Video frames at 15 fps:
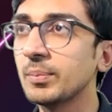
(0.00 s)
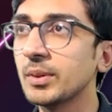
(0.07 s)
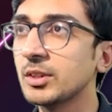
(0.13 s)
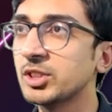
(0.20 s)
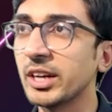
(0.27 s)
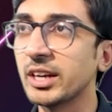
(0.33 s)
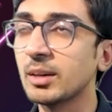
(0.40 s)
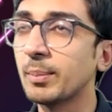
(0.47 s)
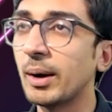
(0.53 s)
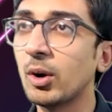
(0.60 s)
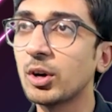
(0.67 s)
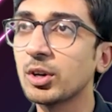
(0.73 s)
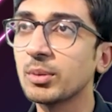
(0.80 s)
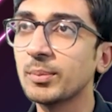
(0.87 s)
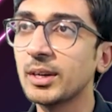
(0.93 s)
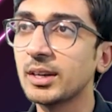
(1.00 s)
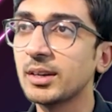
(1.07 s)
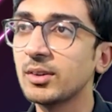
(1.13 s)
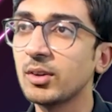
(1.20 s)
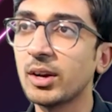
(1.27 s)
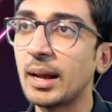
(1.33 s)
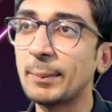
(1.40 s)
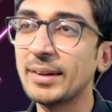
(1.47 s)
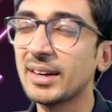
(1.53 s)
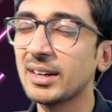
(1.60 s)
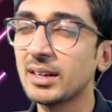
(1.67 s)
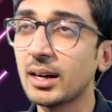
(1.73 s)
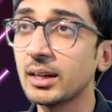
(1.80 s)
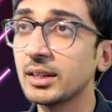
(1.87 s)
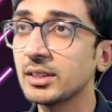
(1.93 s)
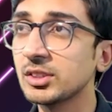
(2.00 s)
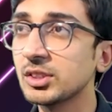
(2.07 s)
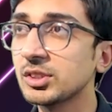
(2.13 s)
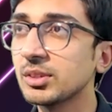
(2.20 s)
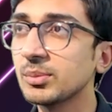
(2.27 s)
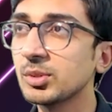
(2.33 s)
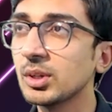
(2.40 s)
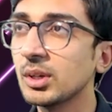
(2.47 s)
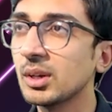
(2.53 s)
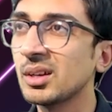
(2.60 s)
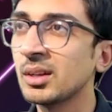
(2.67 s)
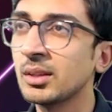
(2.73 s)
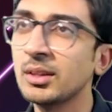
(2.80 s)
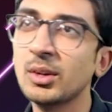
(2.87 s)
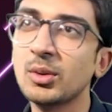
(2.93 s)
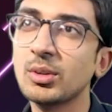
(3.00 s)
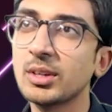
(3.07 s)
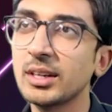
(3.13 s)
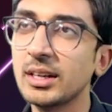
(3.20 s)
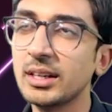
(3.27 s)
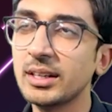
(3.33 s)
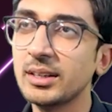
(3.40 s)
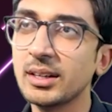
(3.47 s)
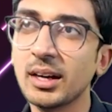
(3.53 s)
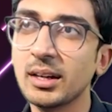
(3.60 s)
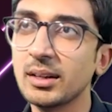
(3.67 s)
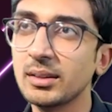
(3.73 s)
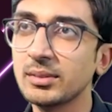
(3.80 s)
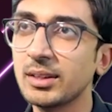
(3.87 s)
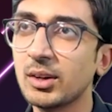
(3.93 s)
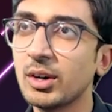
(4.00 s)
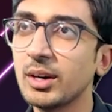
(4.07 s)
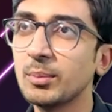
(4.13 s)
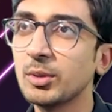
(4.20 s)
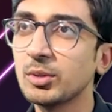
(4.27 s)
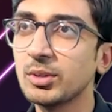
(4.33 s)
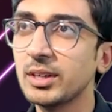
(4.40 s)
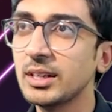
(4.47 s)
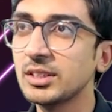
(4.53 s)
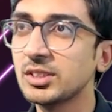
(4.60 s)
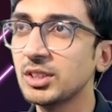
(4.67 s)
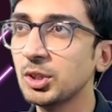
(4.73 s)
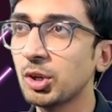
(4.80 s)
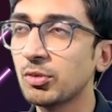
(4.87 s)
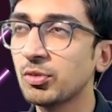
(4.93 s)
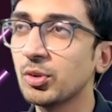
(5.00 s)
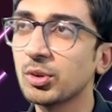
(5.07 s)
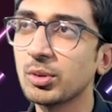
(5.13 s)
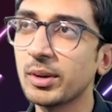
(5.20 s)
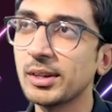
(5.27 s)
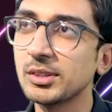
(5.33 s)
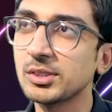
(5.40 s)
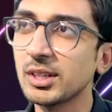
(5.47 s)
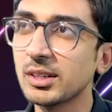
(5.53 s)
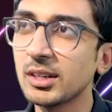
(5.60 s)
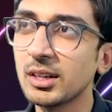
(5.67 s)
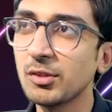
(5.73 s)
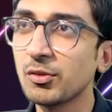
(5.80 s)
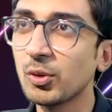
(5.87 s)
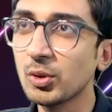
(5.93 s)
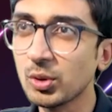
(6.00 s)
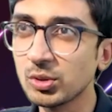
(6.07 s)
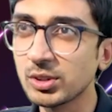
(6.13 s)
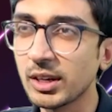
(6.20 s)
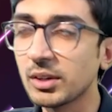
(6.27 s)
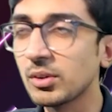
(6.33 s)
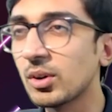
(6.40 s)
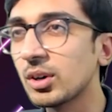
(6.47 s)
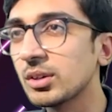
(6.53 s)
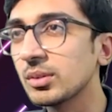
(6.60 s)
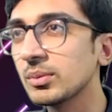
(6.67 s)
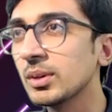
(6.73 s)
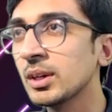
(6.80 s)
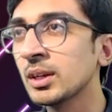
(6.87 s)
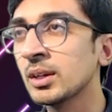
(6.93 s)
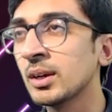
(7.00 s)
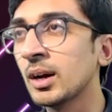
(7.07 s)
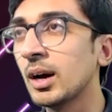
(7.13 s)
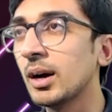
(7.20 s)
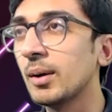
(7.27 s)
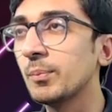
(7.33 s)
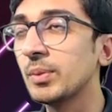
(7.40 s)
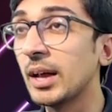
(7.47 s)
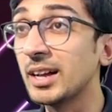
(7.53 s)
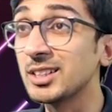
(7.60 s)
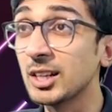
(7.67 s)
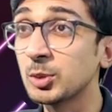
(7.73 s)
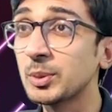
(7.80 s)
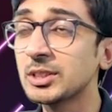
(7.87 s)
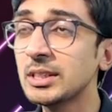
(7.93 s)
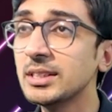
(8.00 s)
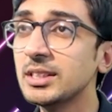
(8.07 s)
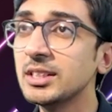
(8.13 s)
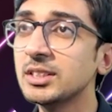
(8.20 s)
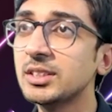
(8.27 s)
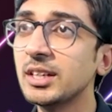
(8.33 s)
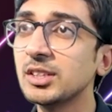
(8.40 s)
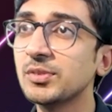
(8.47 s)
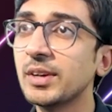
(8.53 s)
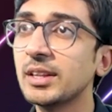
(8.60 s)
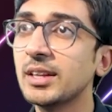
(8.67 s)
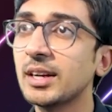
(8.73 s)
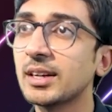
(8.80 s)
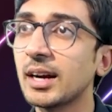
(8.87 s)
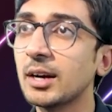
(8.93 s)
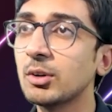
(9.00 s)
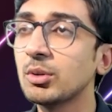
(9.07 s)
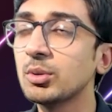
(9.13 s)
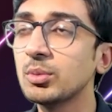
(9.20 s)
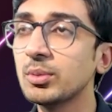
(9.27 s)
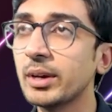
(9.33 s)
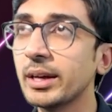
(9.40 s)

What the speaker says: checked by automated or applicant tracking systems. They're not able to really see your photo, and generally photos are not especially these days where they're trying to do